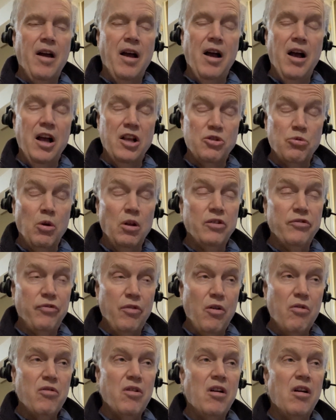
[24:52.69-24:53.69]
Oswald's
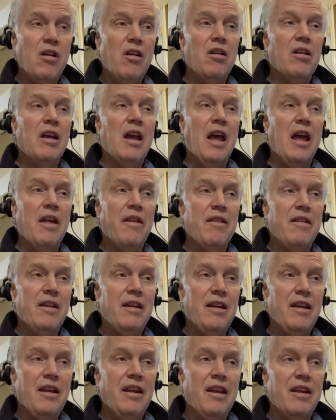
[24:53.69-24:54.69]
phone call
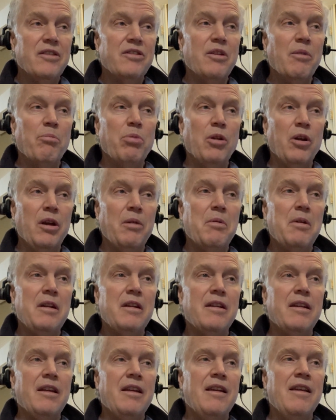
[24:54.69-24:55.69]
and his employment